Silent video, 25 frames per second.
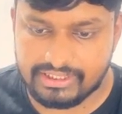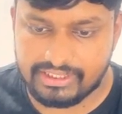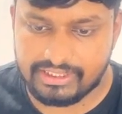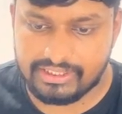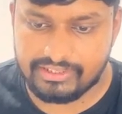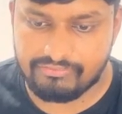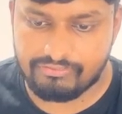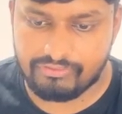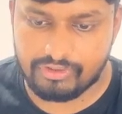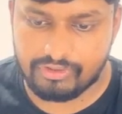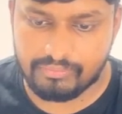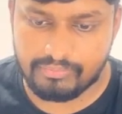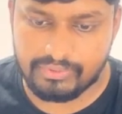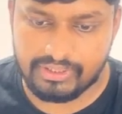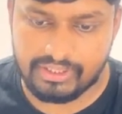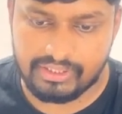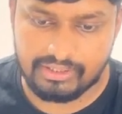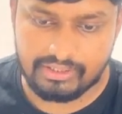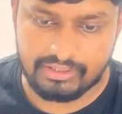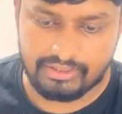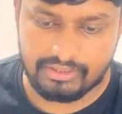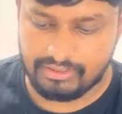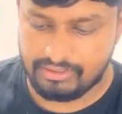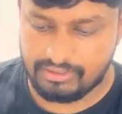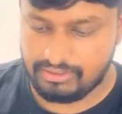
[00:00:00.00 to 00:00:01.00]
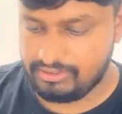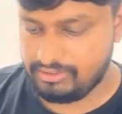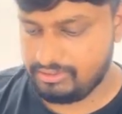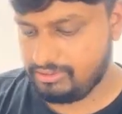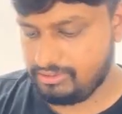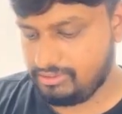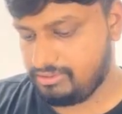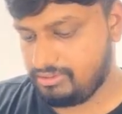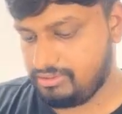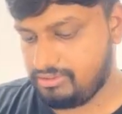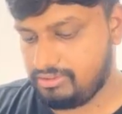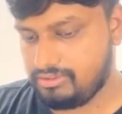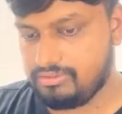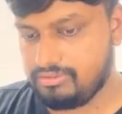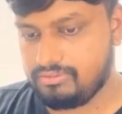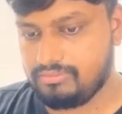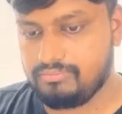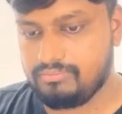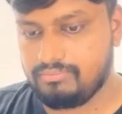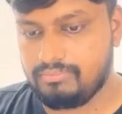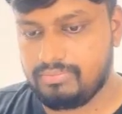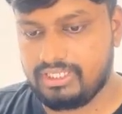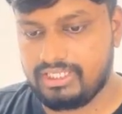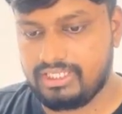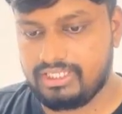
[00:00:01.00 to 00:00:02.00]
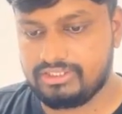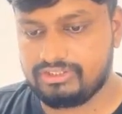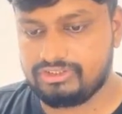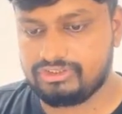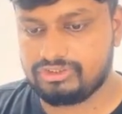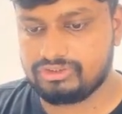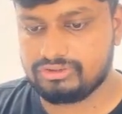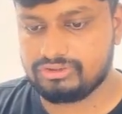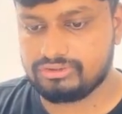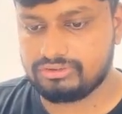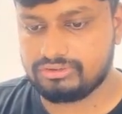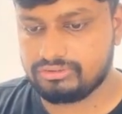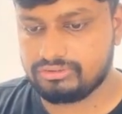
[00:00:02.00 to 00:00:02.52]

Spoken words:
ID would be batch